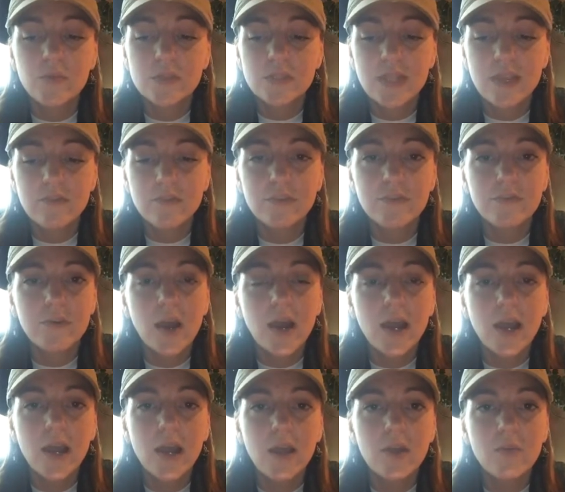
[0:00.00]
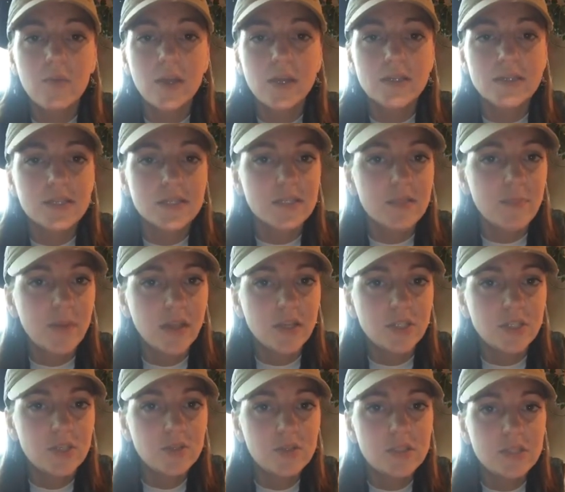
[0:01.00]
David Fry. We anticipate
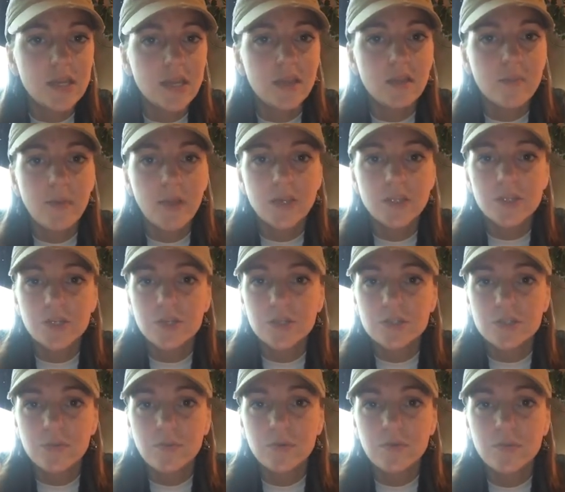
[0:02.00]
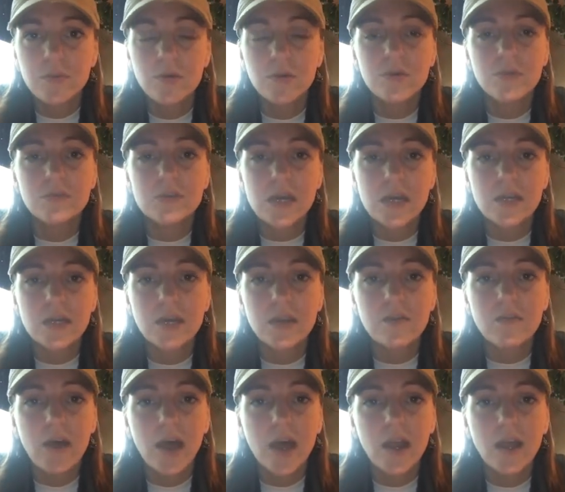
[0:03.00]
Tuesday the Patriots will be moved down to
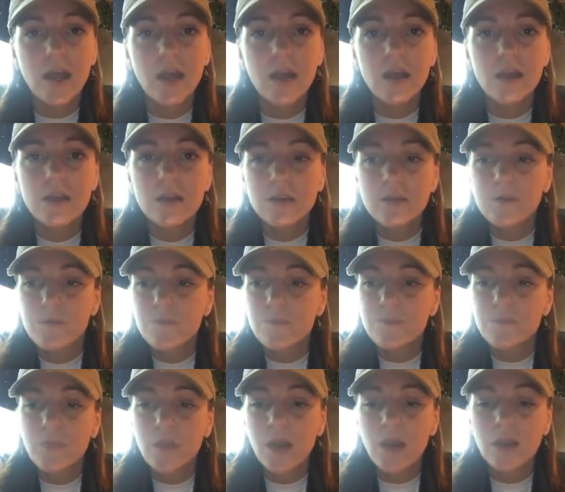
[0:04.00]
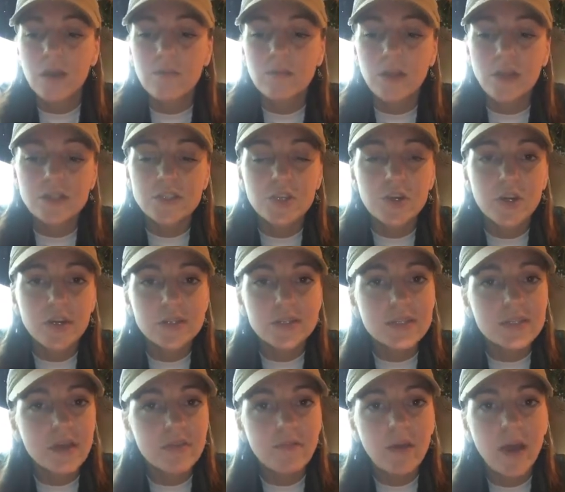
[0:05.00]
Nevada. Lots of great
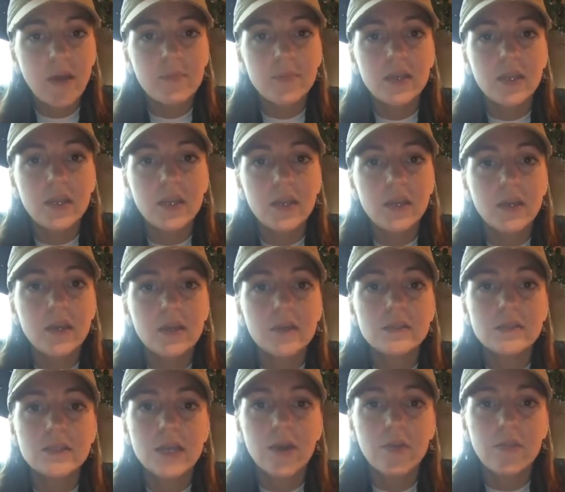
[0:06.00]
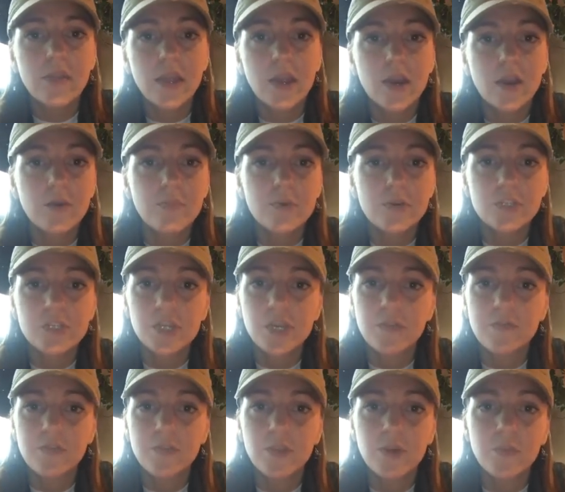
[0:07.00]
stuff happening down there,
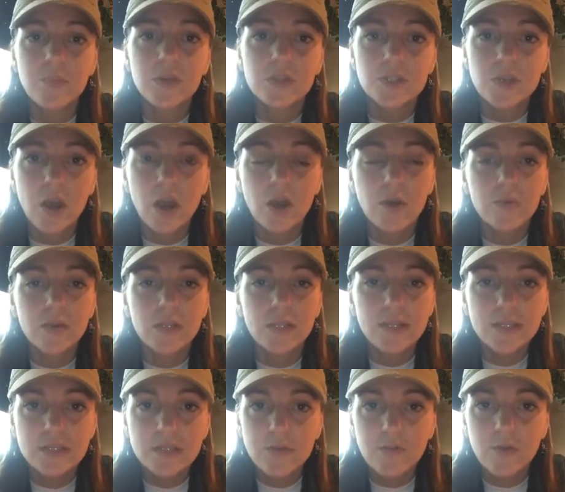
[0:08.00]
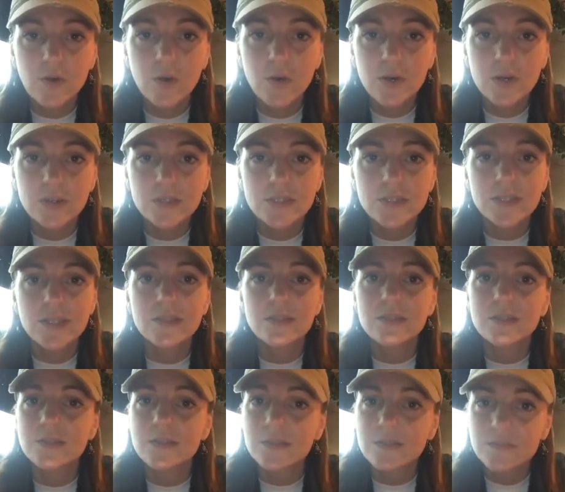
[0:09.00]
pushing for their pretrial release, of course,
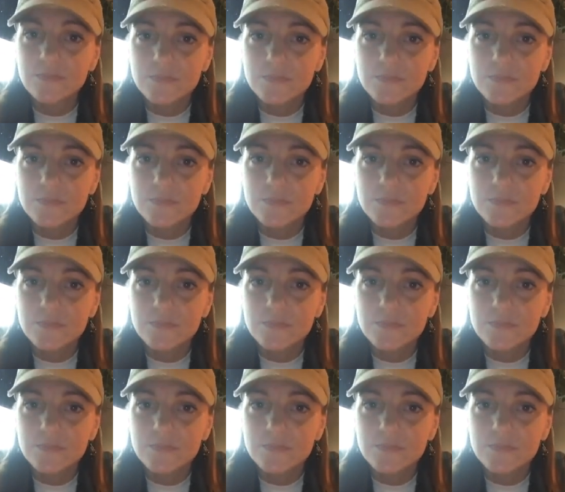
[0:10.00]
since